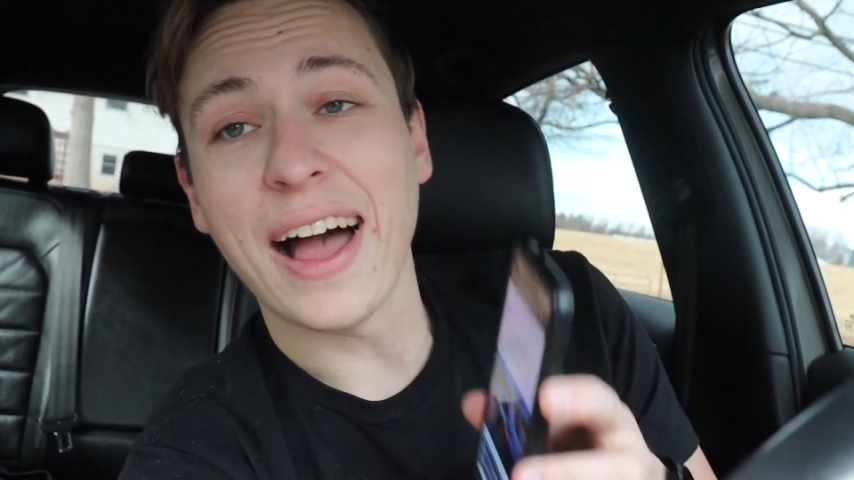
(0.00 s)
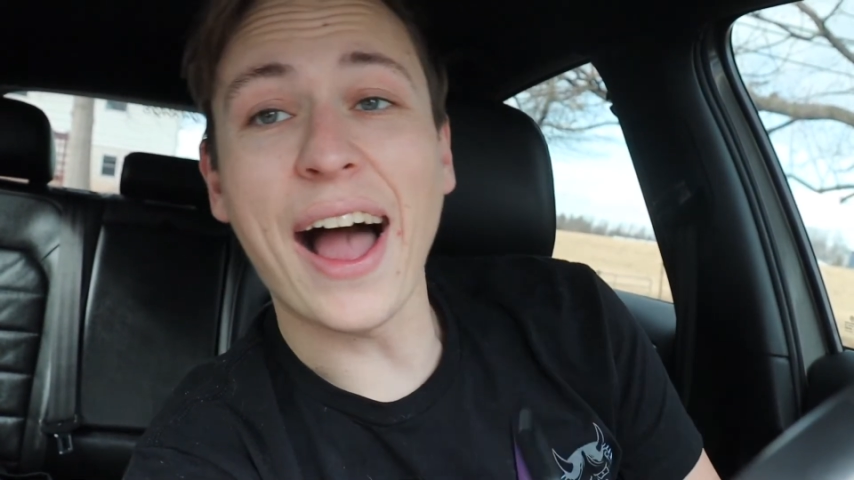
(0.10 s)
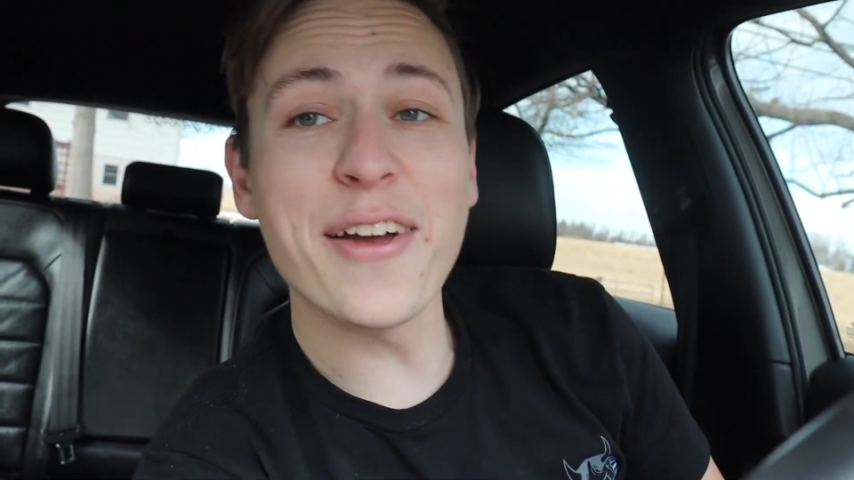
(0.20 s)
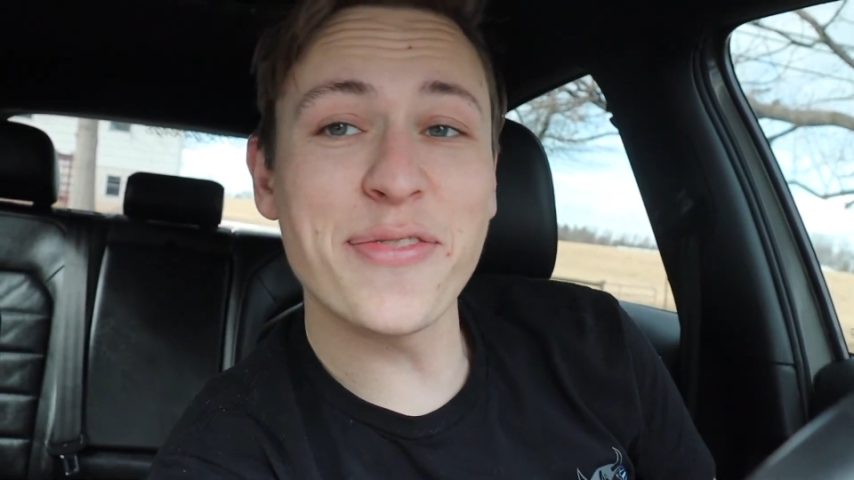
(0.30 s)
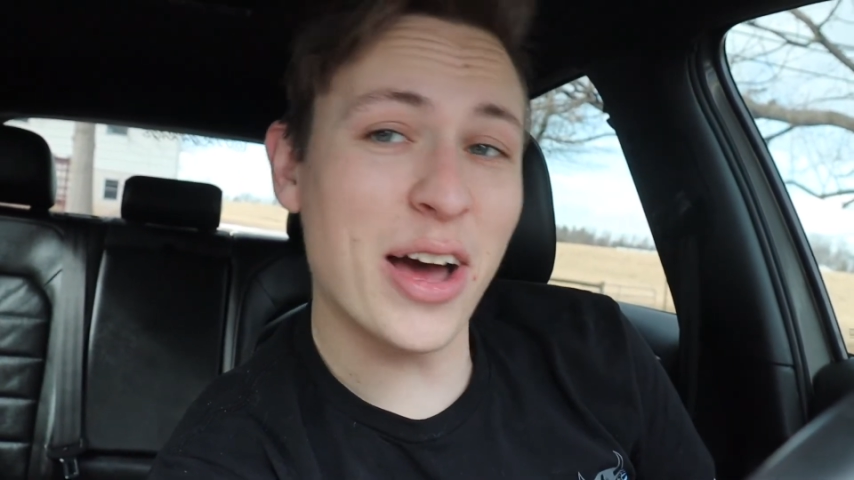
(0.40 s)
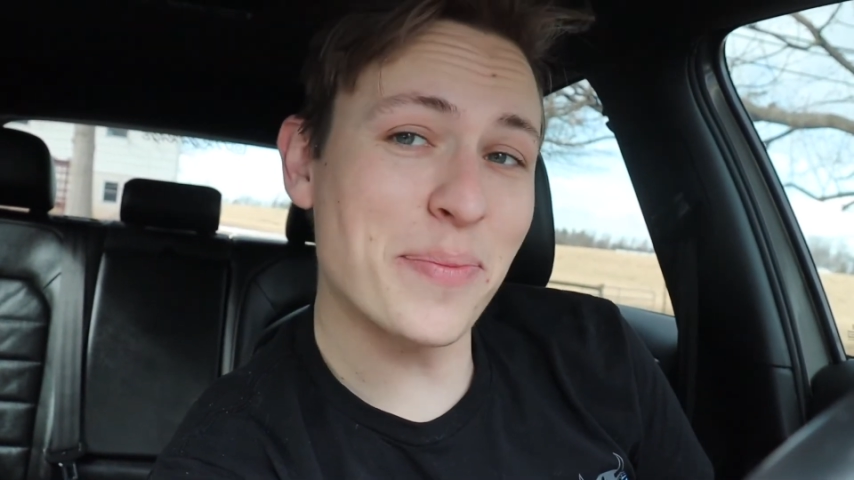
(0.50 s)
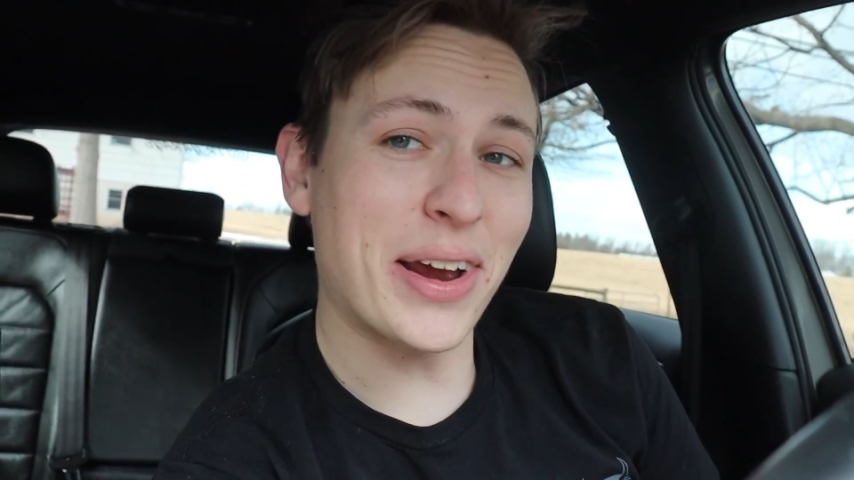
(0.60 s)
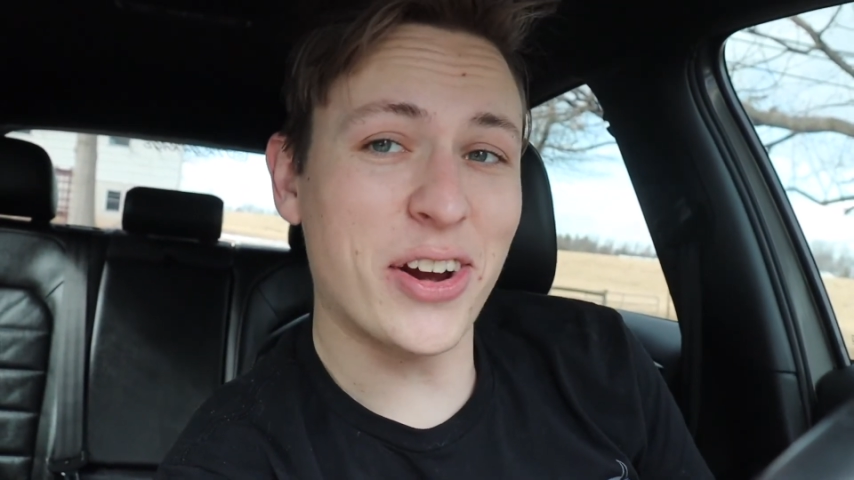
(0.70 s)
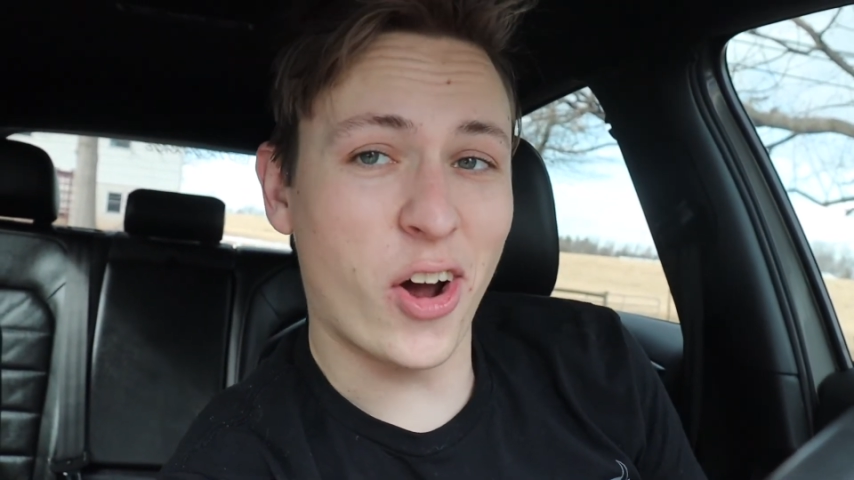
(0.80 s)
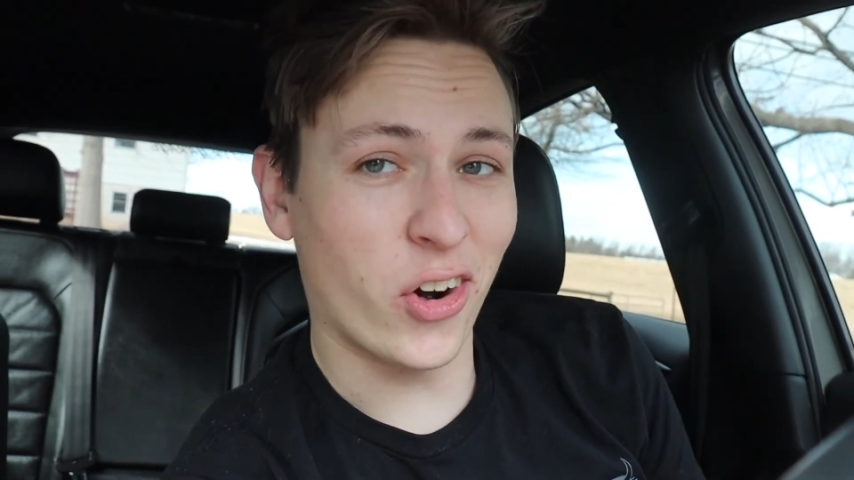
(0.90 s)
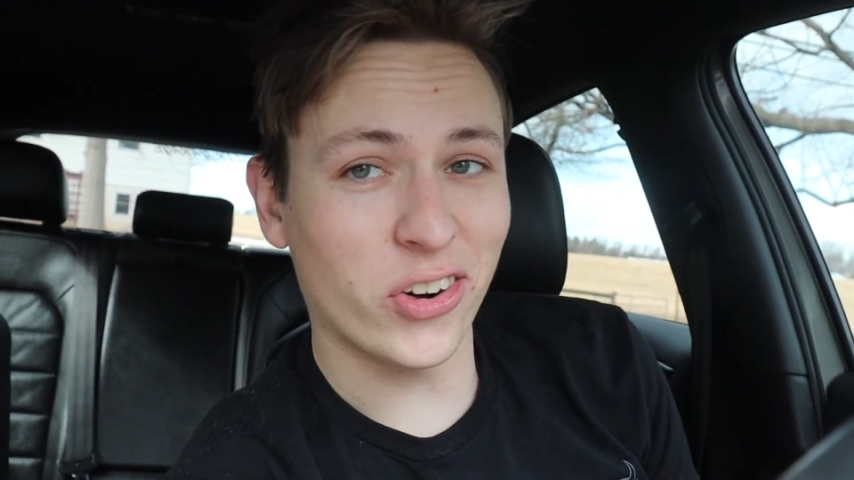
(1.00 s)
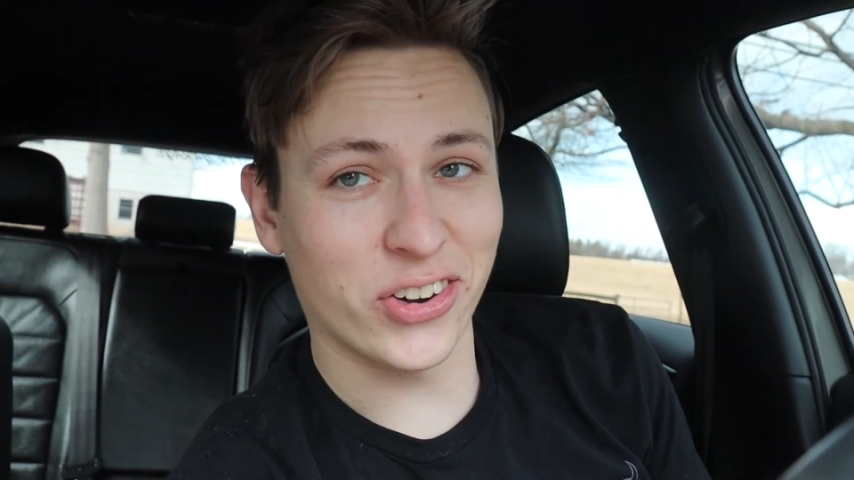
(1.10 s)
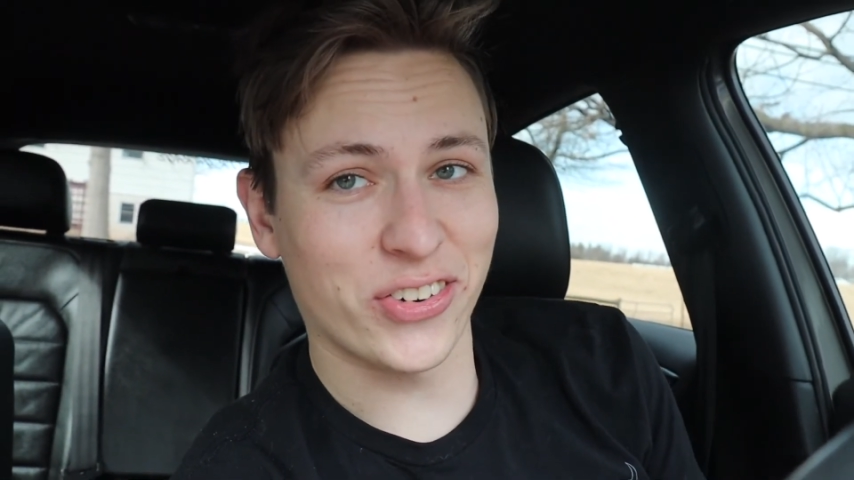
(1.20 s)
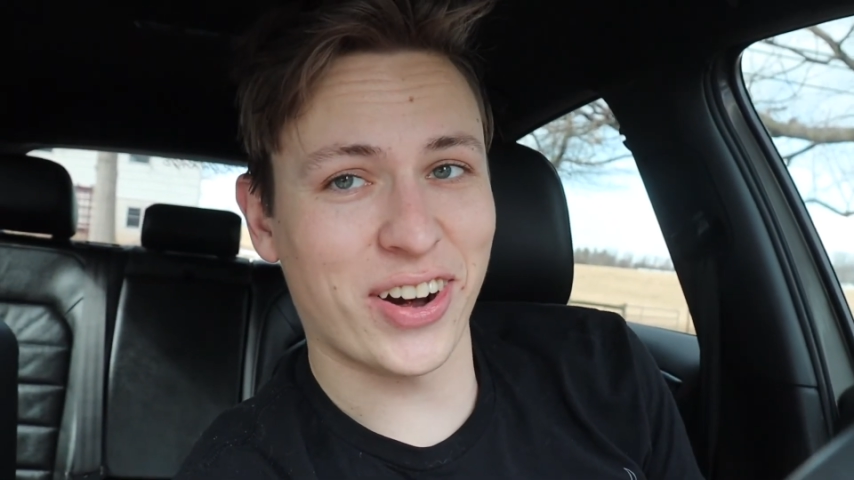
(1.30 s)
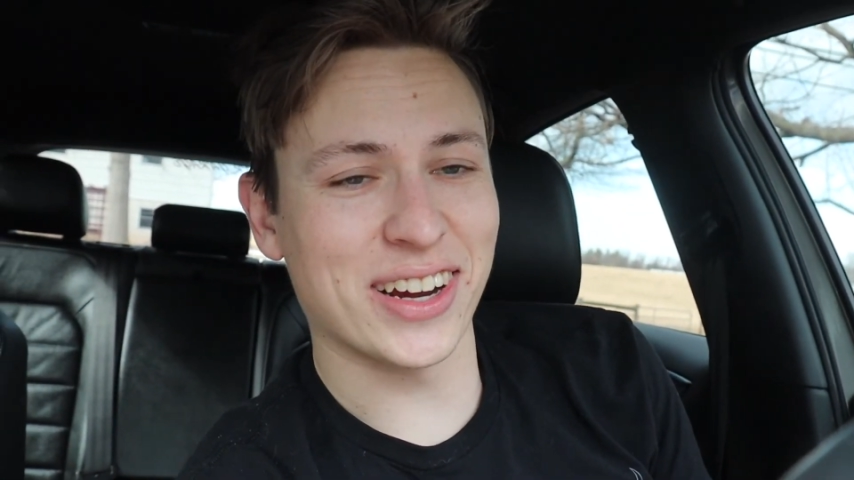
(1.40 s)
I found my car
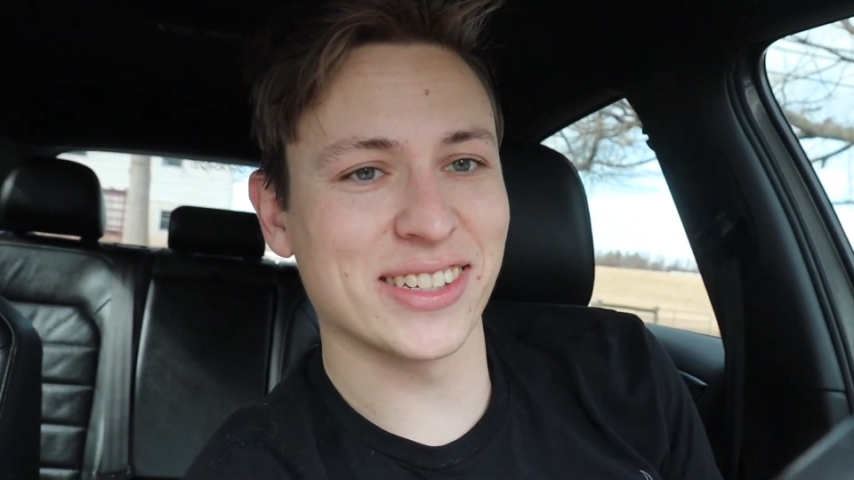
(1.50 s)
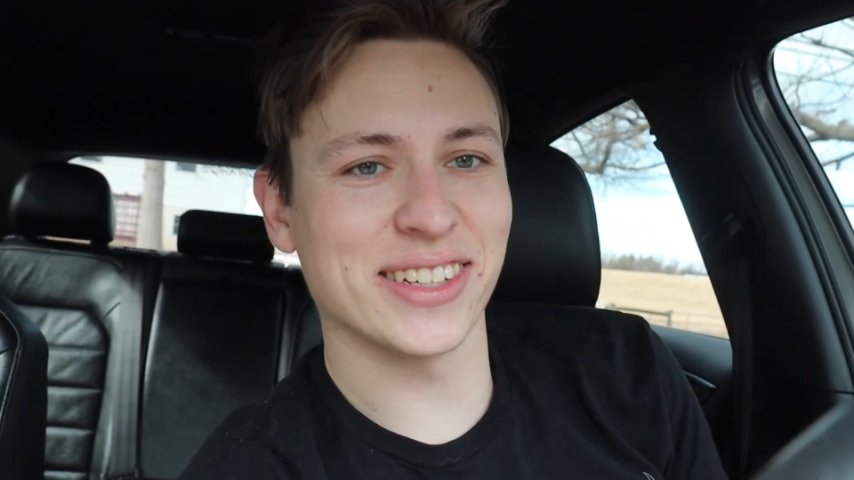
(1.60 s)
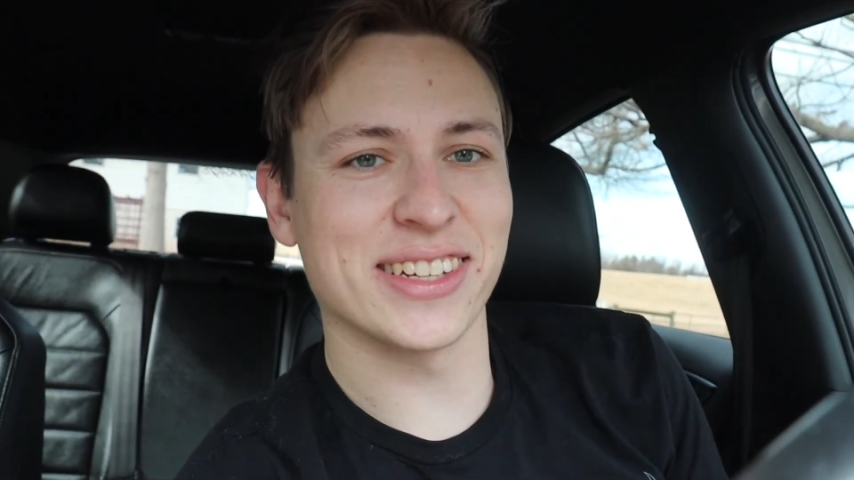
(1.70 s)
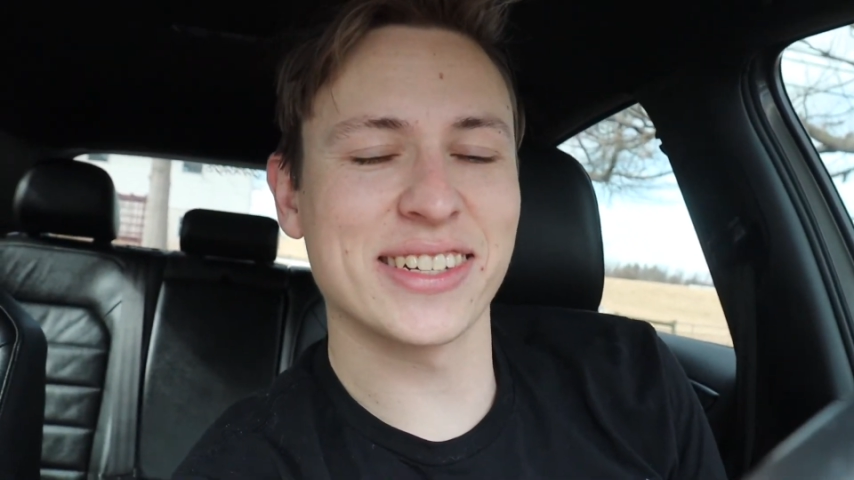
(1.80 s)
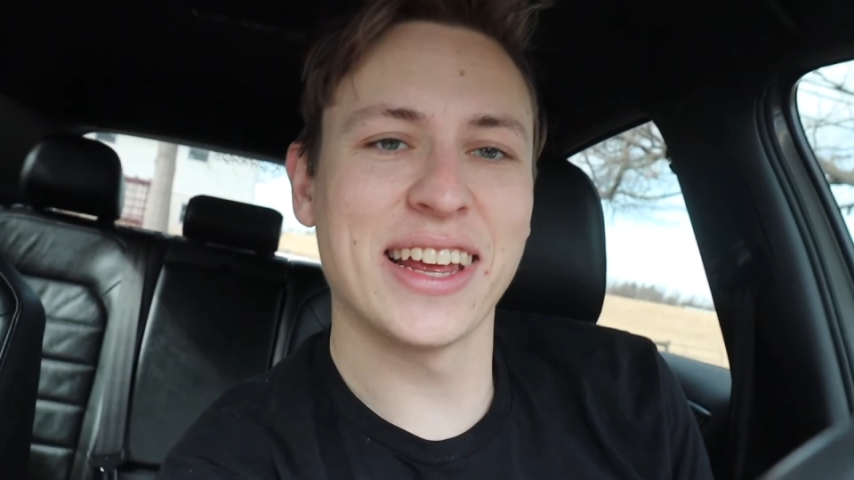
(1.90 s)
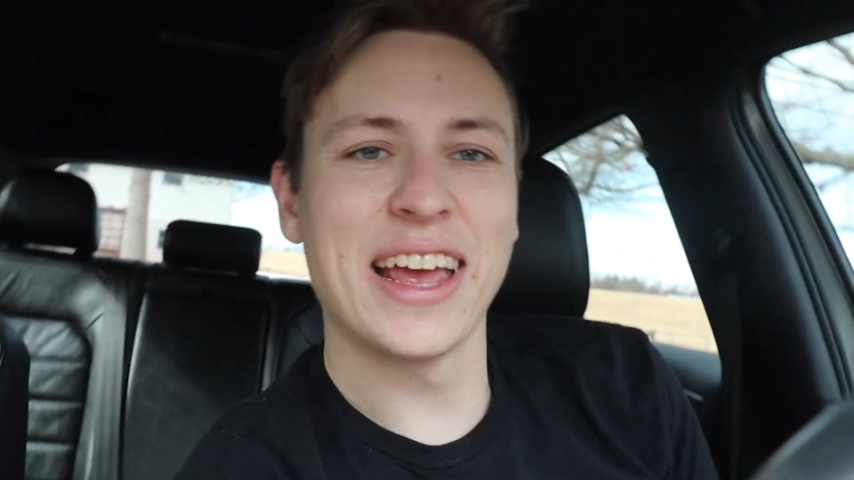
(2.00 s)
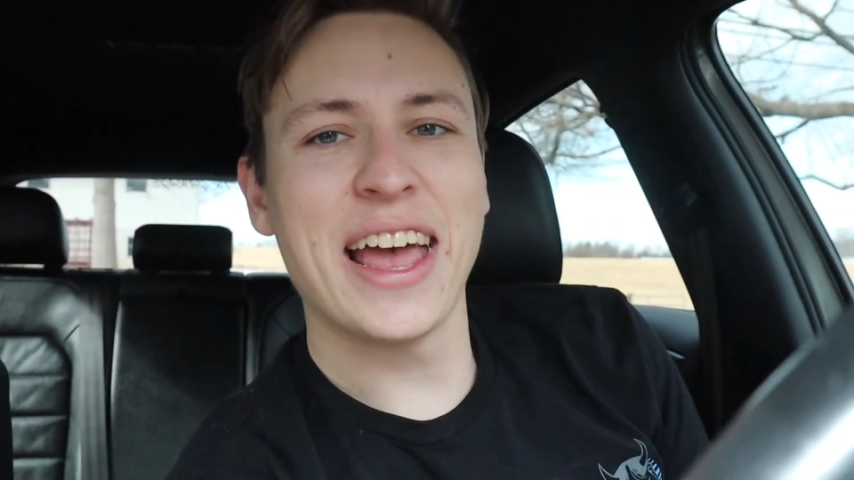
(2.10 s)
on Craigslist,